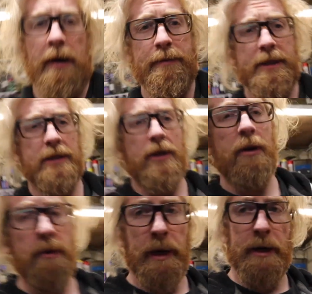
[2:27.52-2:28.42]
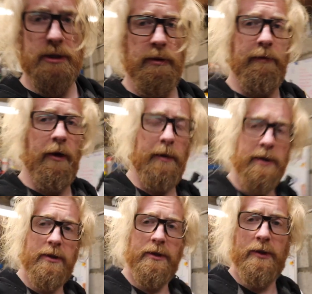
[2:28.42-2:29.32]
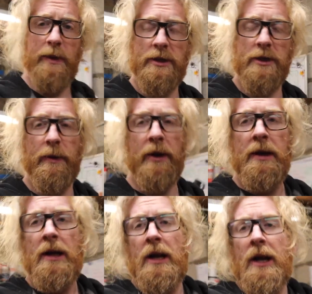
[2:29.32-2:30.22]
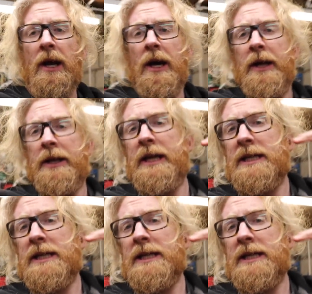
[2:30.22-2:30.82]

update to all their batteries going forward, so there's no issues. But they